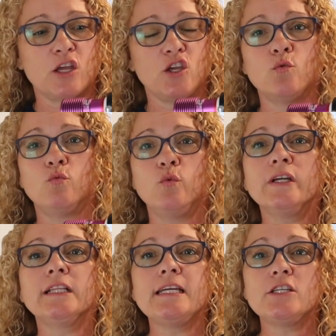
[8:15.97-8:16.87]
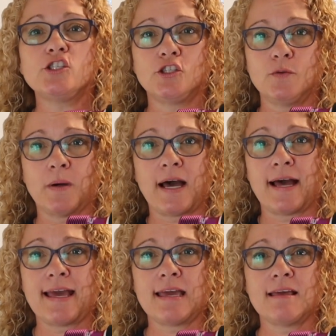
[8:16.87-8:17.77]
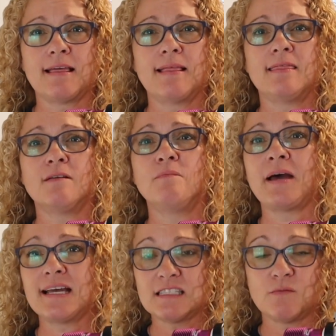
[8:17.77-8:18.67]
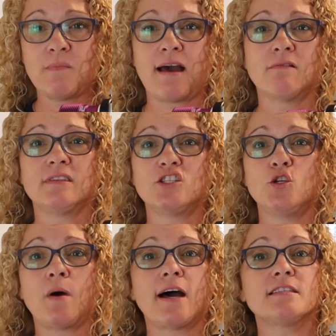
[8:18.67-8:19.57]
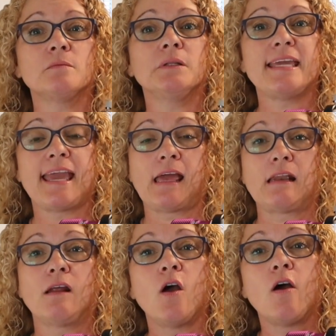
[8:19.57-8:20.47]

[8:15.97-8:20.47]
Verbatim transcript: you really should buy the best mount that you possibly can